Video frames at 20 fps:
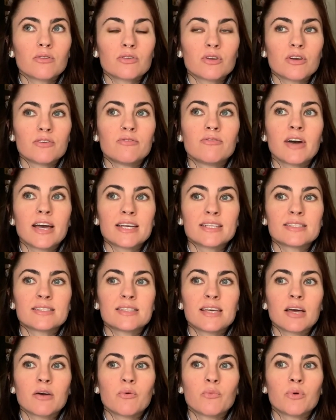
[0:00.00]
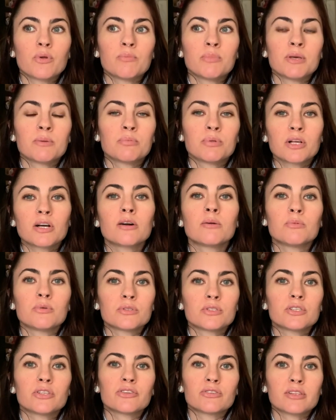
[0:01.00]
advice that would be applicable
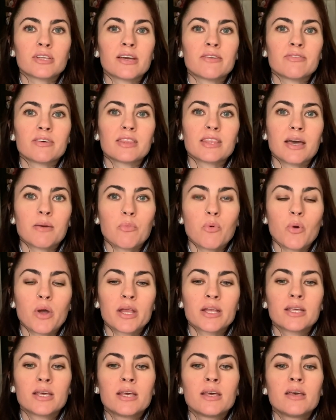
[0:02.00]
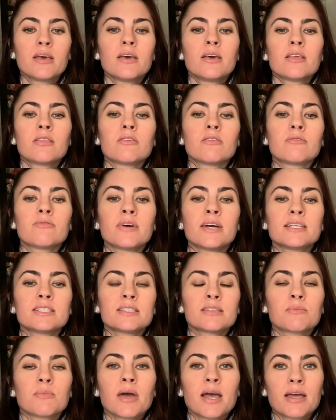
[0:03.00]
to your life at that point. Their advice,
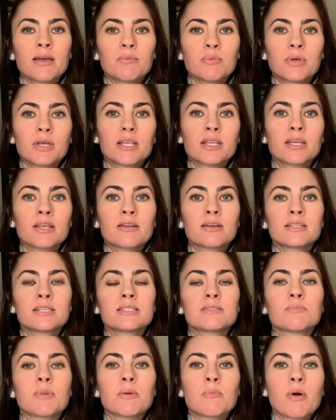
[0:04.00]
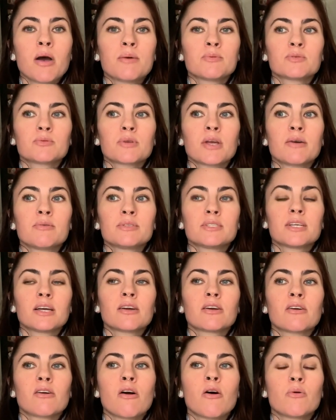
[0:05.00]
in my opinion, at least my mom's when I was
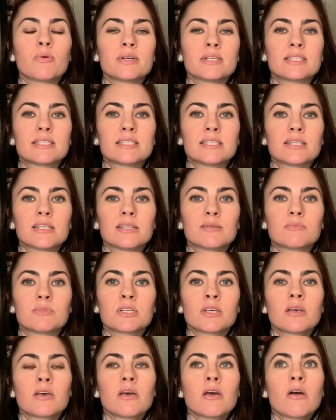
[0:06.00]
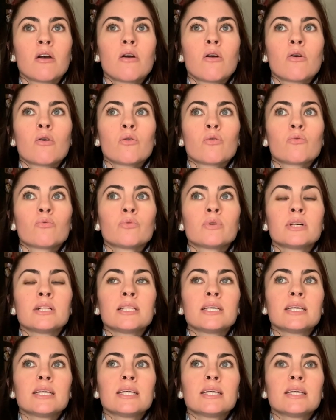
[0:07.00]
younger, always seemed
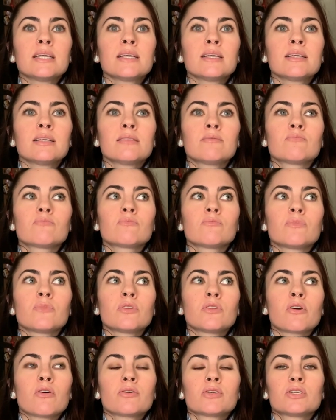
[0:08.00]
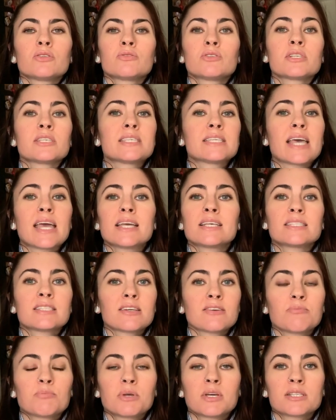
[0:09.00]
really, you know, she was just saying
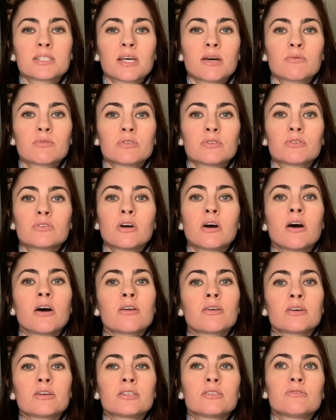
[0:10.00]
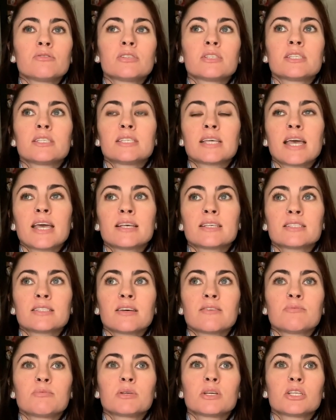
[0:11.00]
stuff because I was her daughter, she was just saying
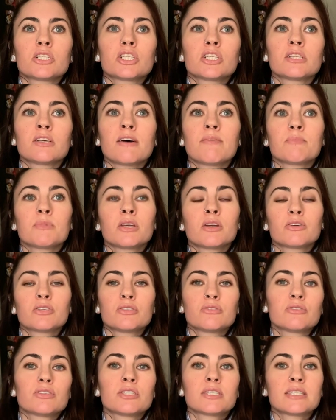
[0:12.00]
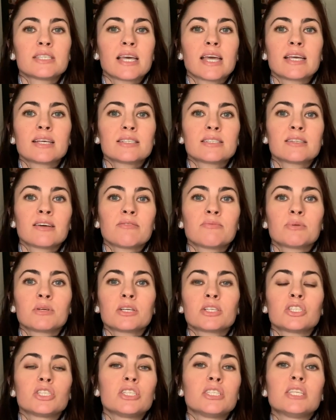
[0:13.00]
stuff because she loved me, or she was just saying stuff
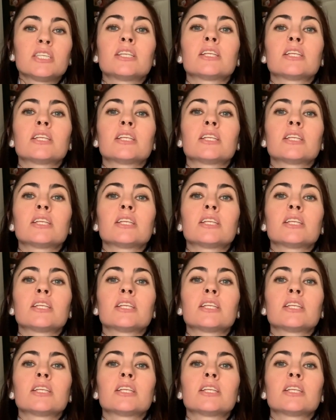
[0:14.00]
because she